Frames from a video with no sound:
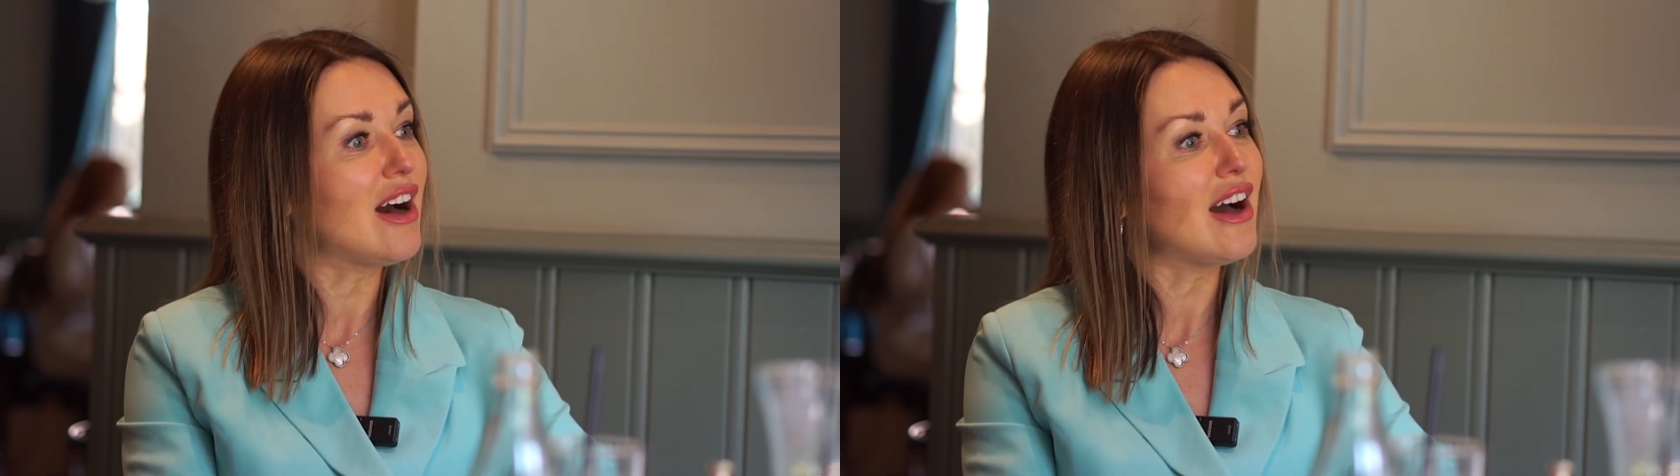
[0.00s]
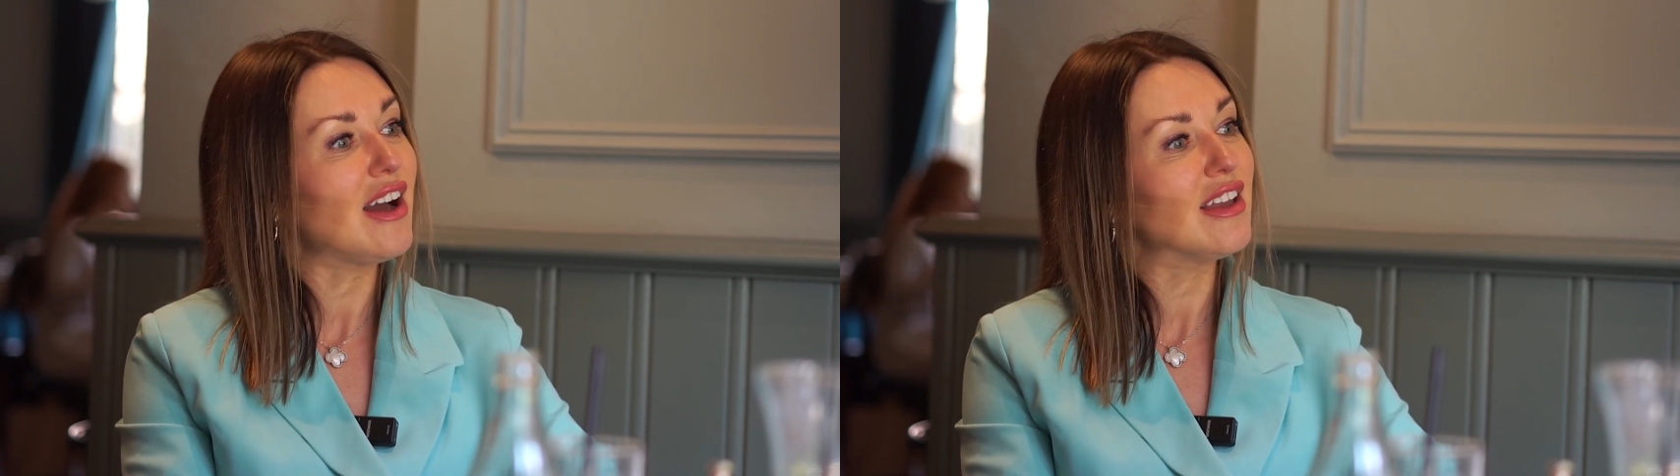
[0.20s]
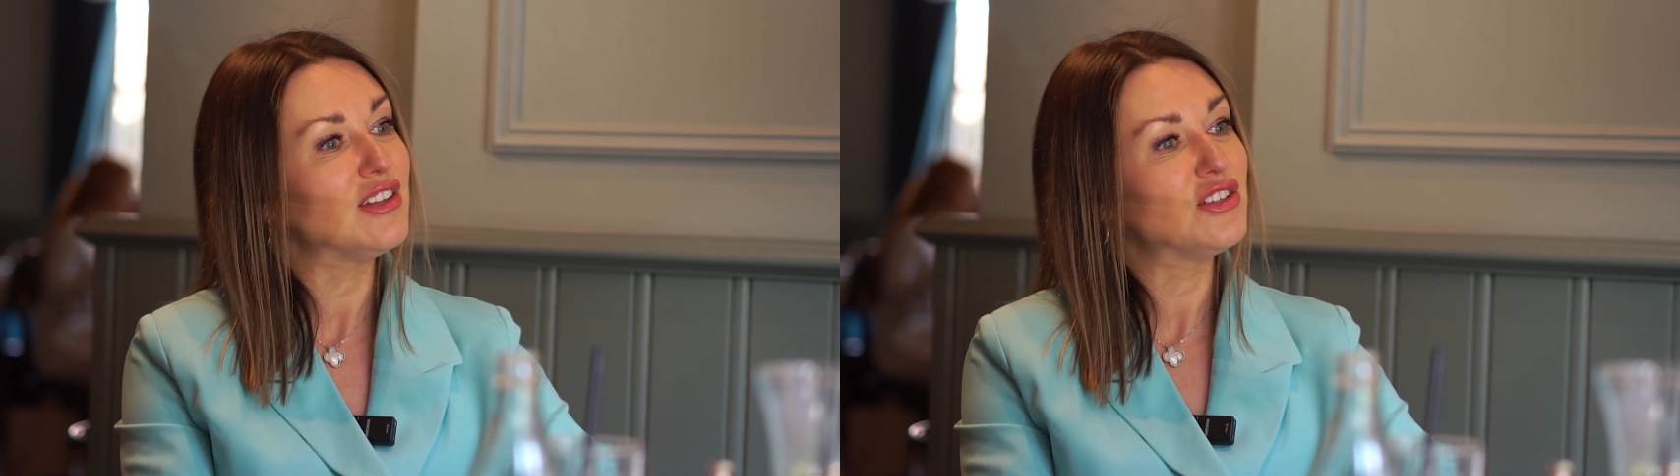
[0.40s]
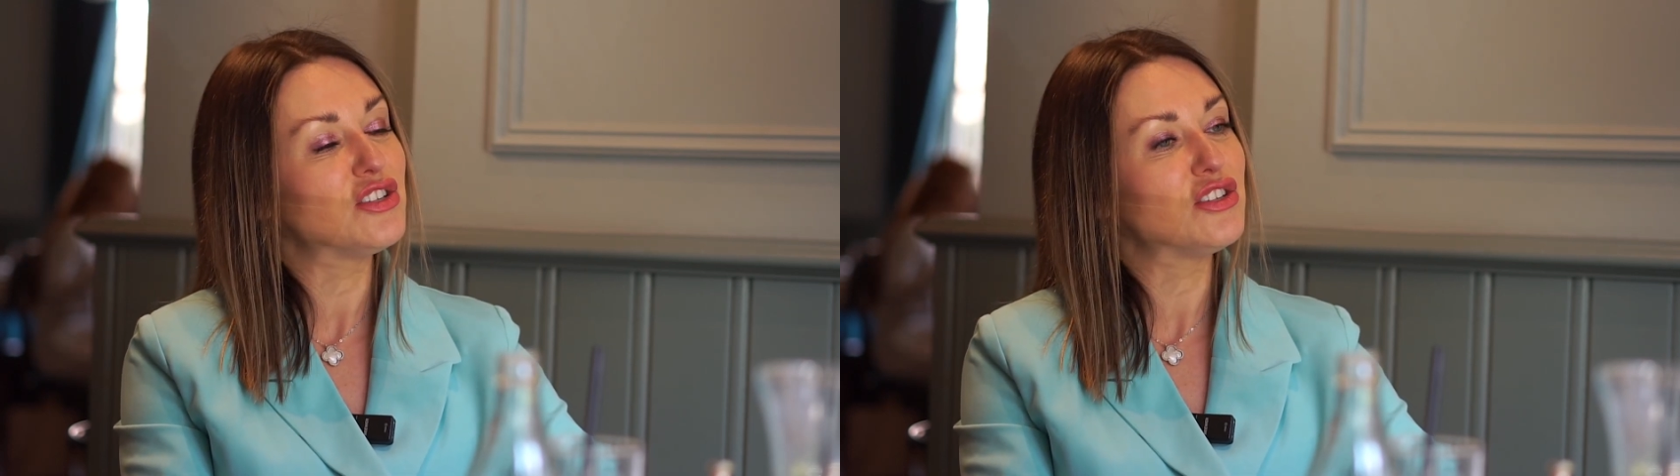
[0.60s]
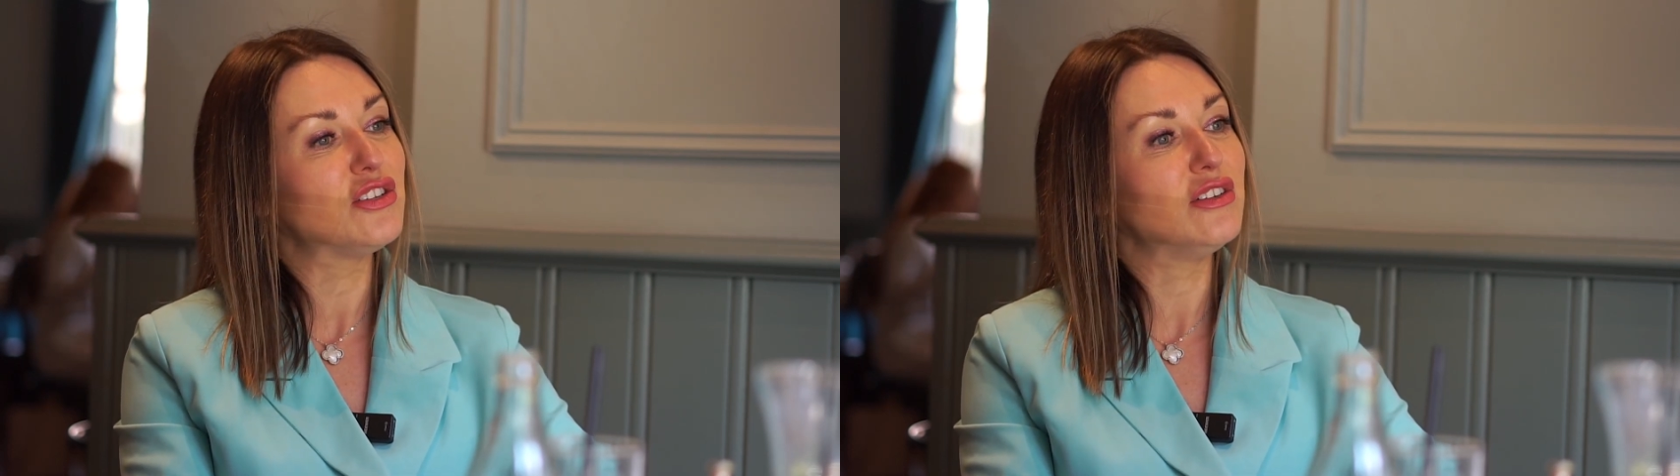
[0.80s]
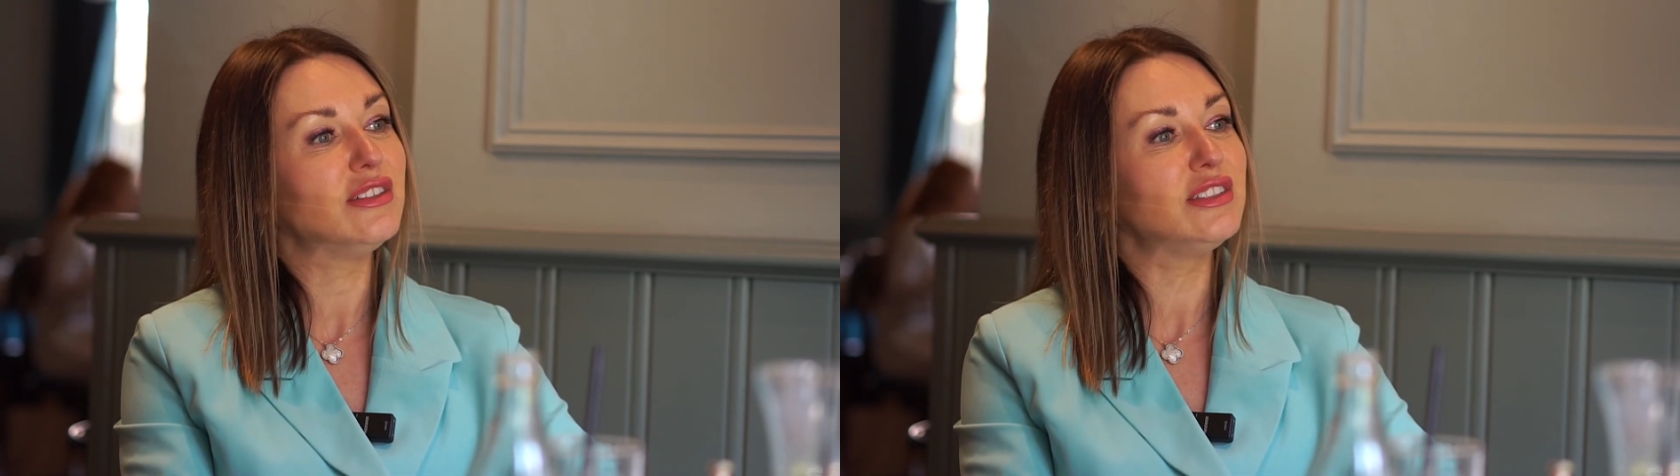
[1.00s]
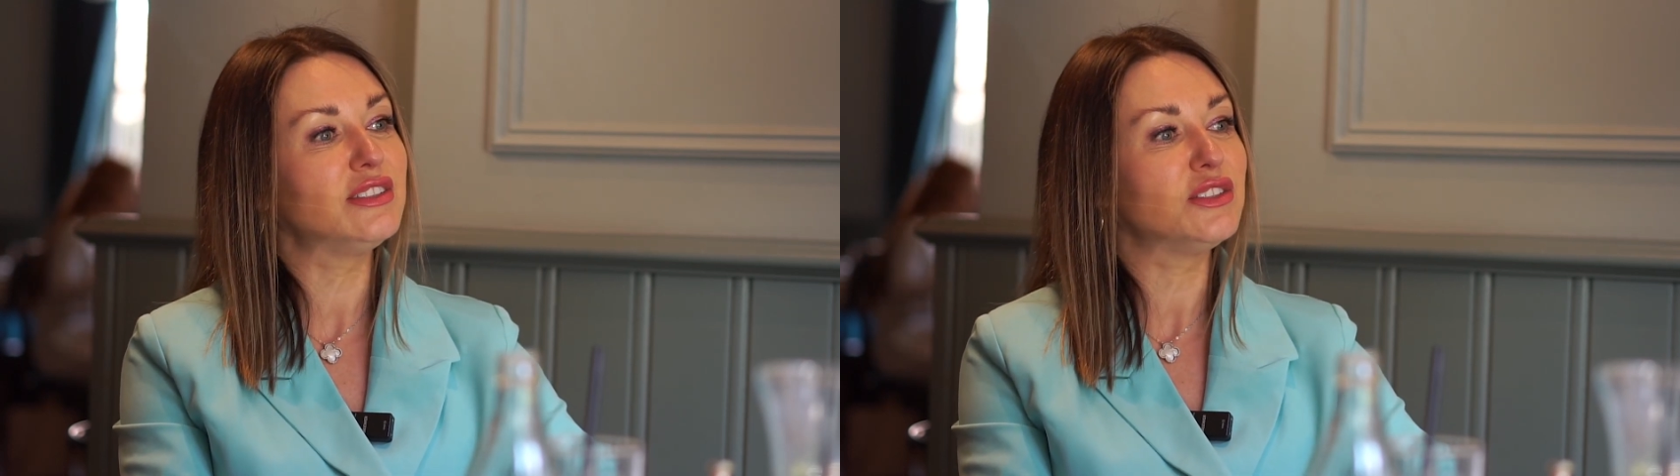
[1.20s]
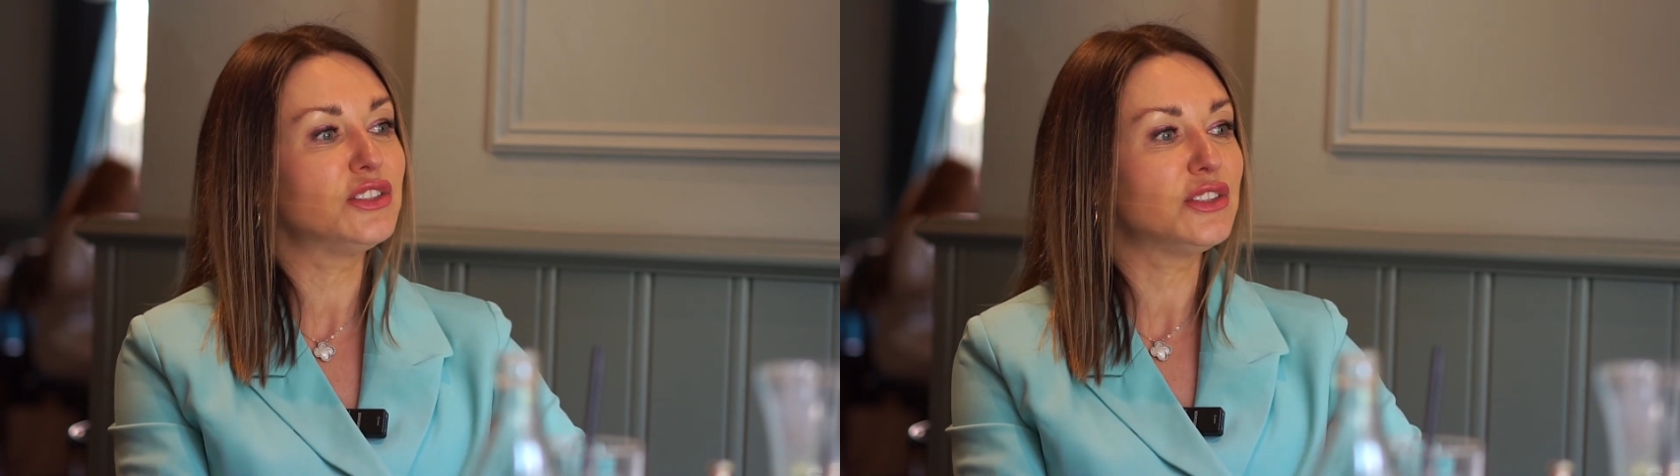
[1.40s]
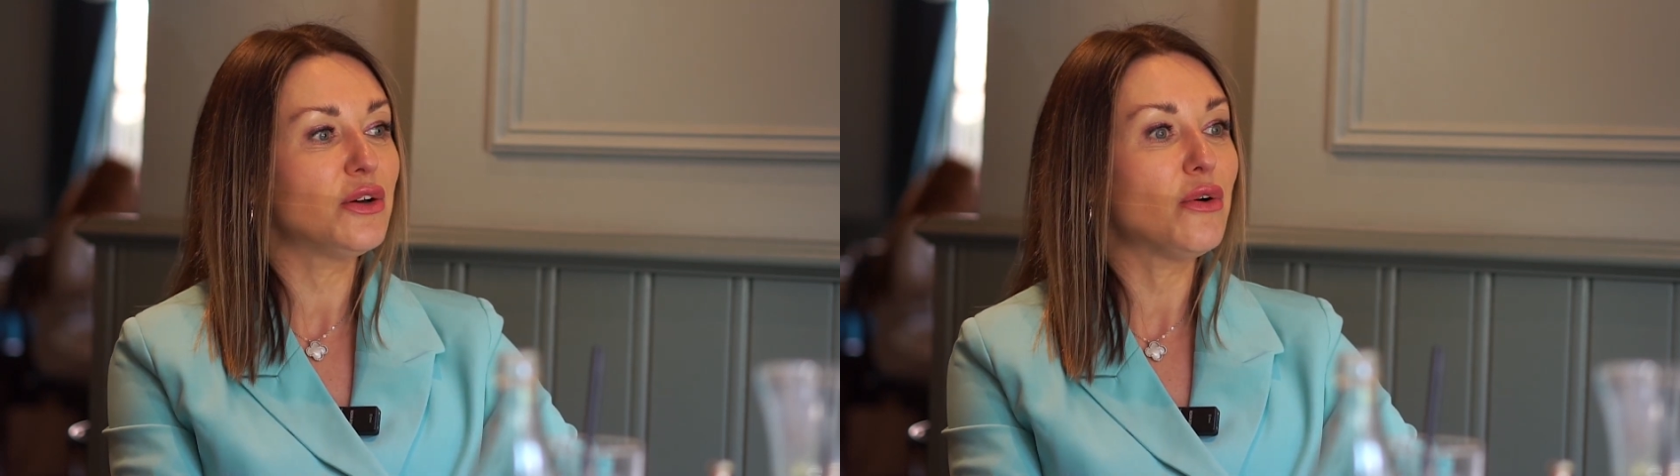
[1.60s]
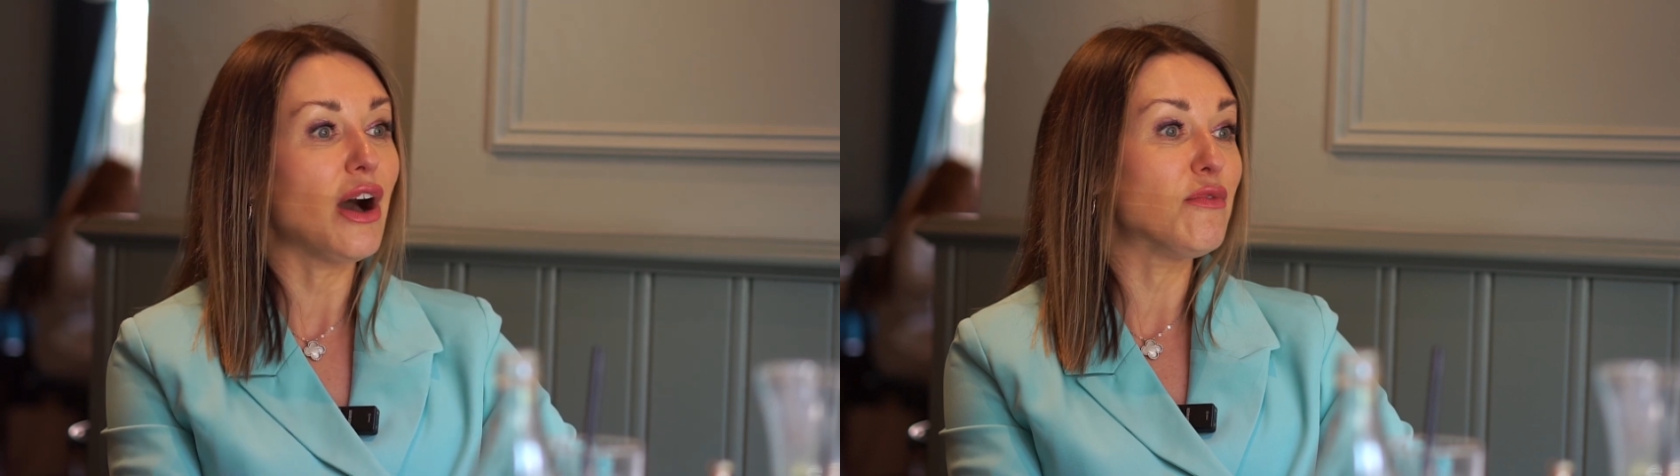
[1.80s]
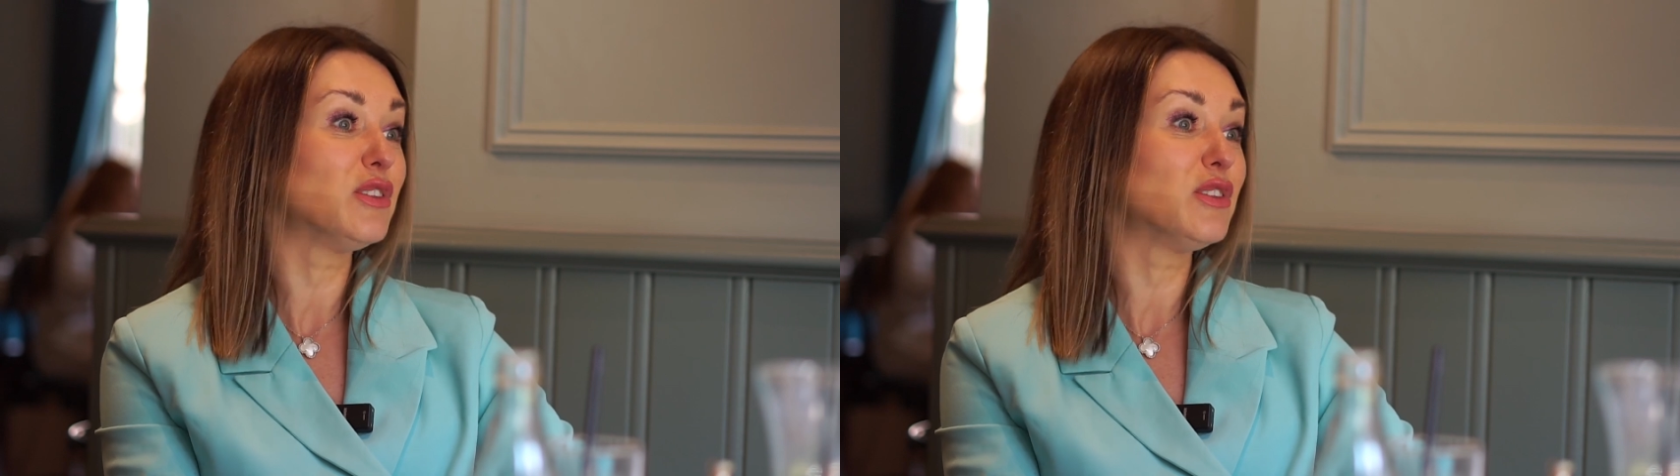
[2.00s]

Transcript: I